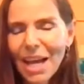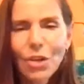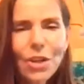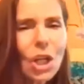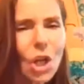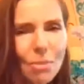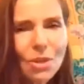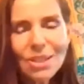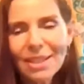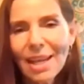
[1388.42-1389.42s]
Another
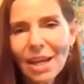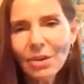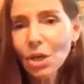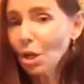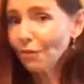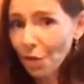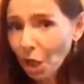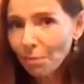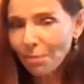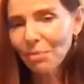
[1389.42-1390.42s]
common scenario of
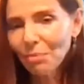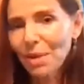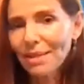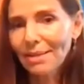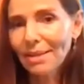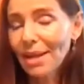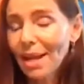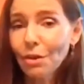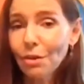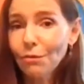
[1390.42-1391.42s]
not being present
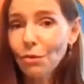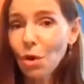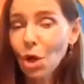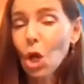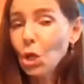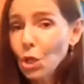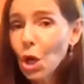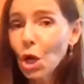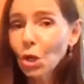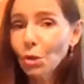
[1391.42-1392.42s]
and therefore
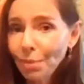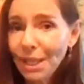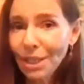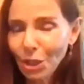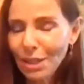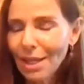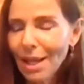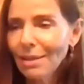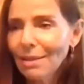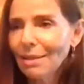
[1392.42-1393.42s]
not being
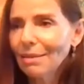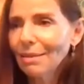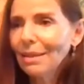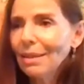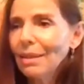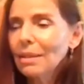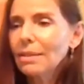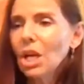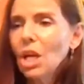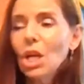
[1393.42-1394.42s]
content
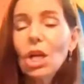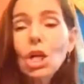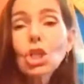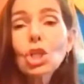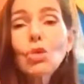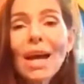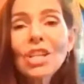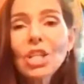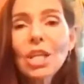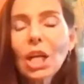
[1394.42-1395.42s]
is
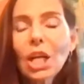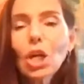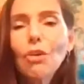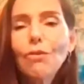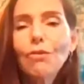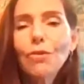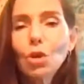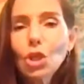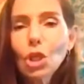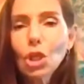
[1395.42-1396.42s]
tragic
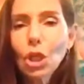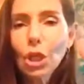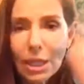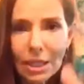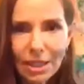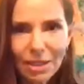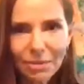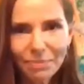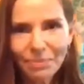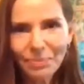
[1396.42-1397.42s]
future
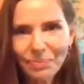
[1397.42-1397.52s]
thinking.